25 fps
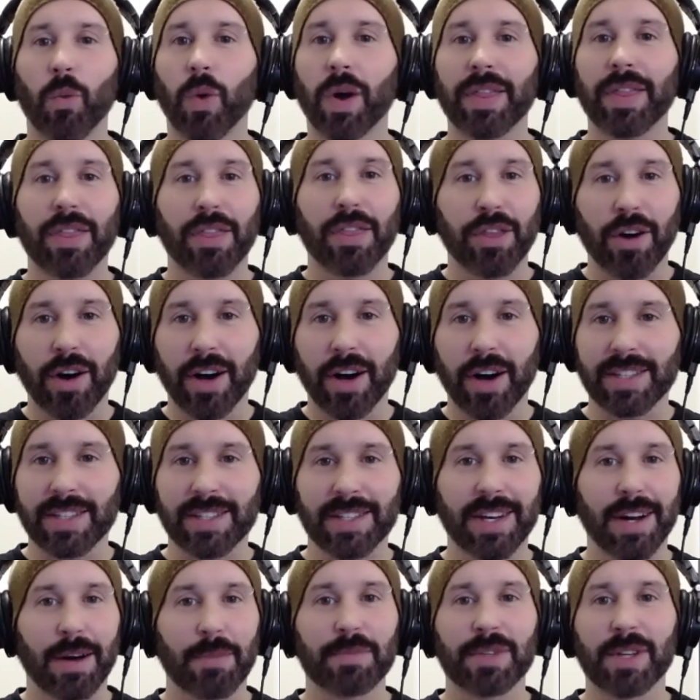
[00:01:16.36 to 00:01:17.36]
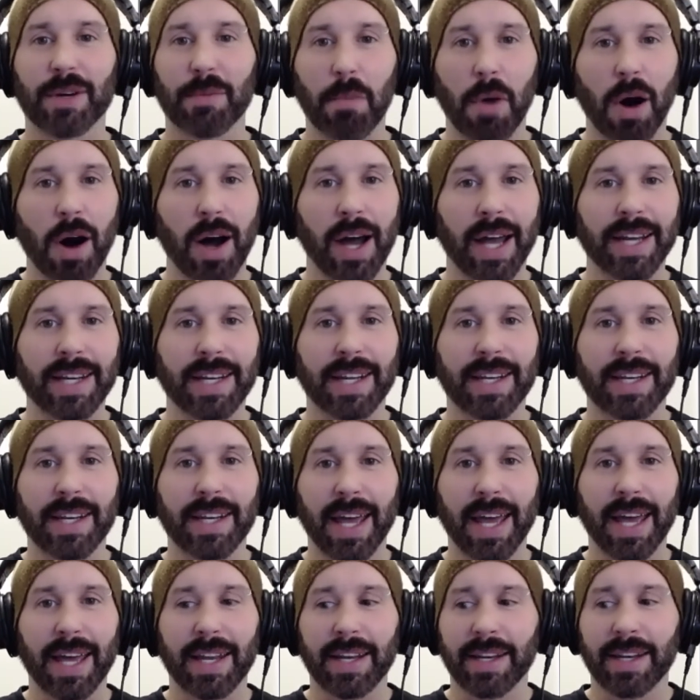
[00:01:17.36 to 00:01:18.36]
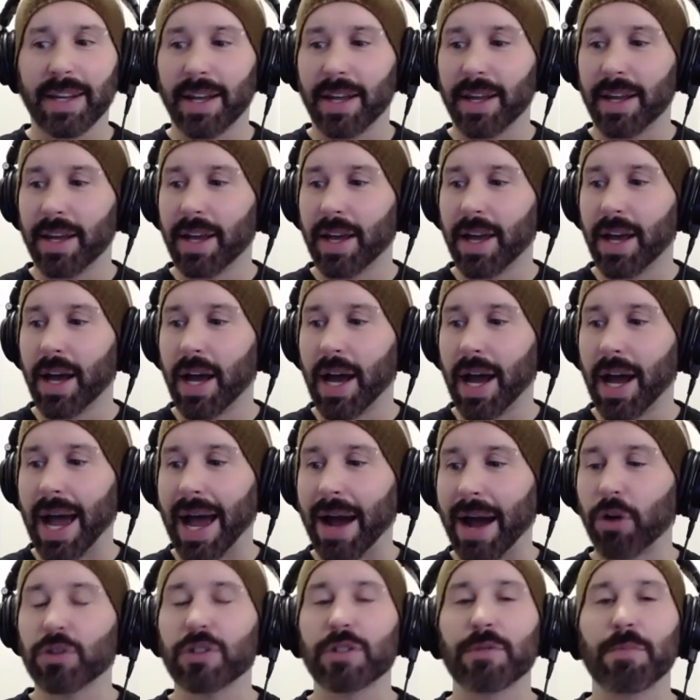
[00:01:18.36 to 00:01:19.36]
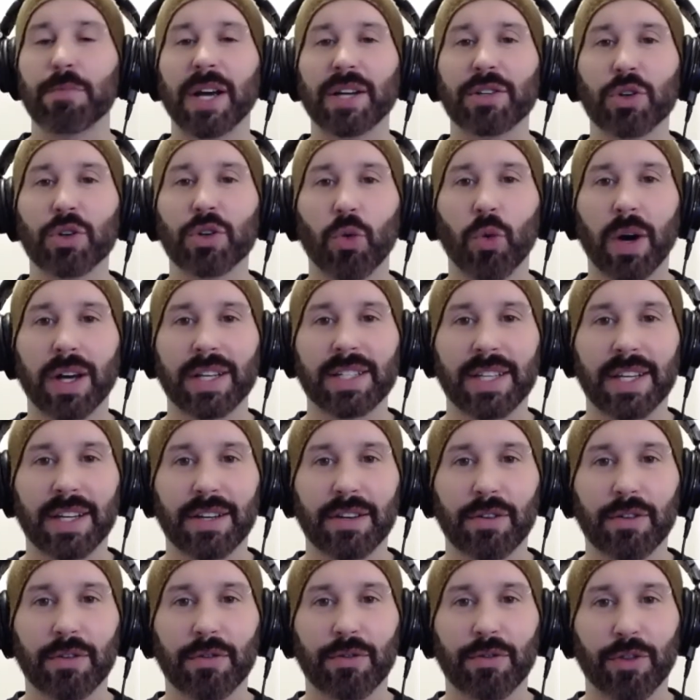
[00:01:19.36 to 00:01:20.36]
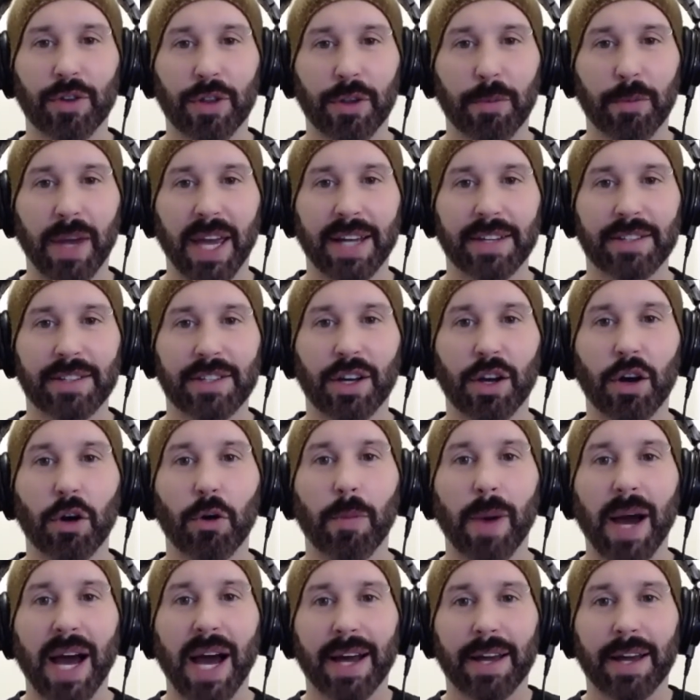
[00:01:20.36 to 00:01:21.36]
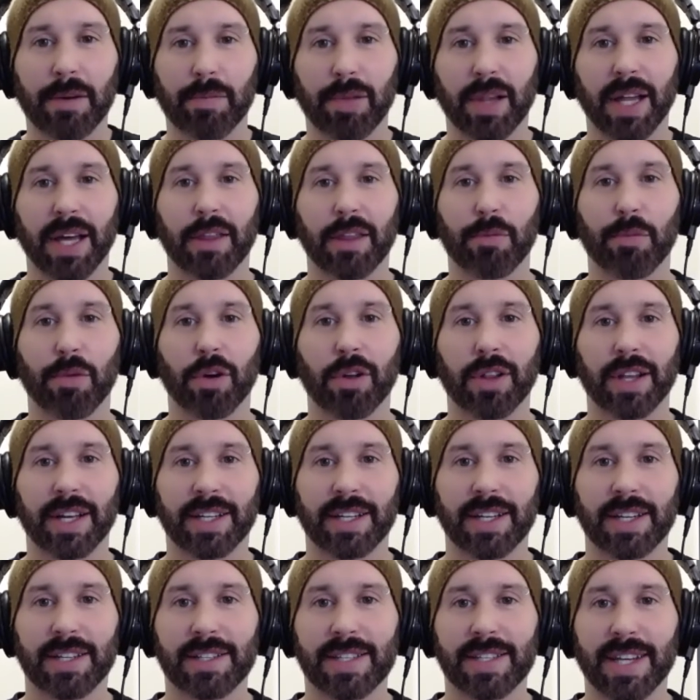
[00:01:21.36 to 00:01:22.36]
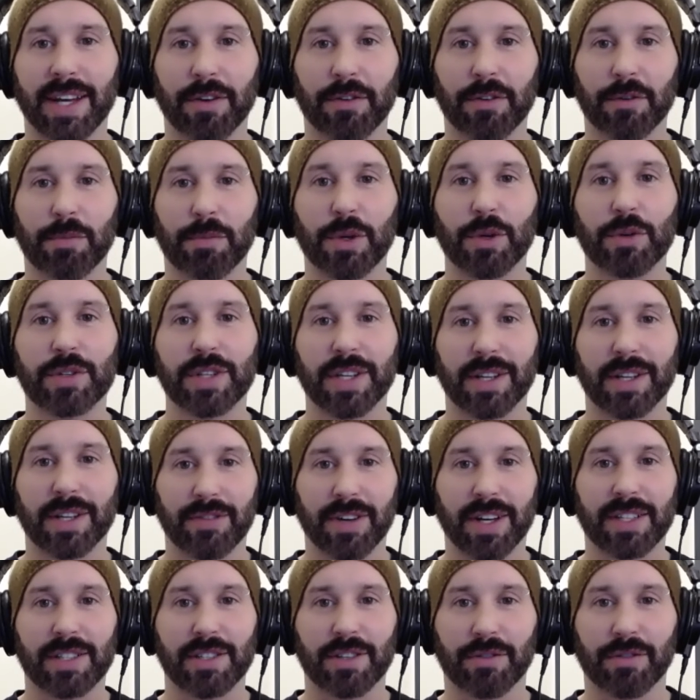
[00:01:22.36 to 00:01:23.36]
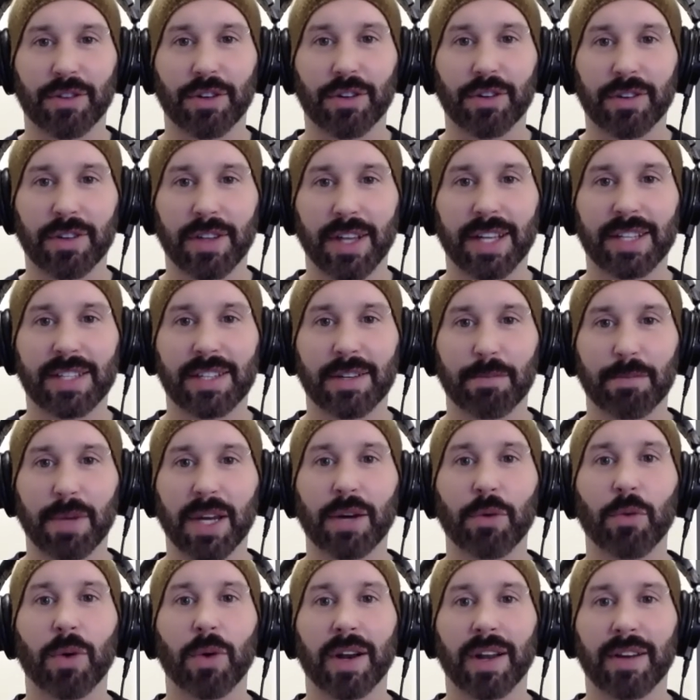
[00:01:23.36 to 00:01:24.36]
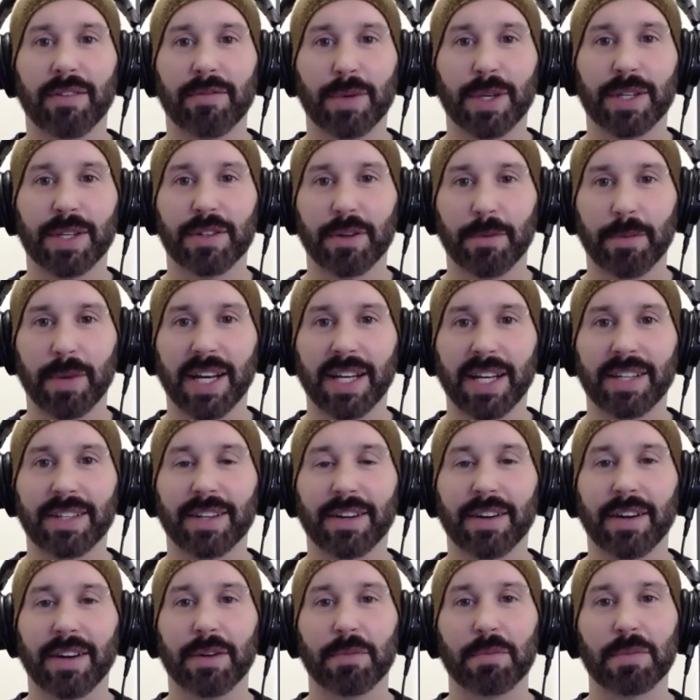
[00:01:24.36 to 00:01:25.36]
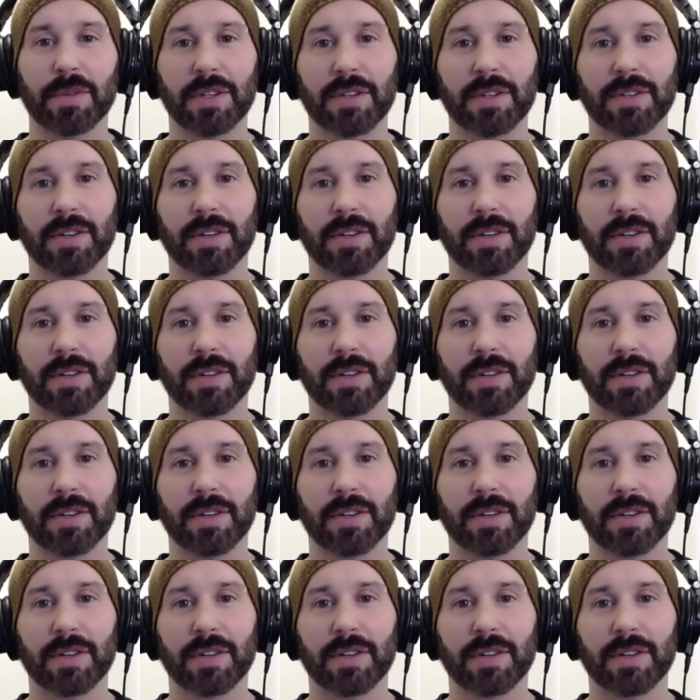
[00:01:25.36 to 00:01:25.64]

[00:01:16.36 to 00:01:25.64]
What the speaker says: thoughts come to mind, and how special was it for the band to go back and play the Burlington Sound of Music Festival? That's a big one. I've been to many times.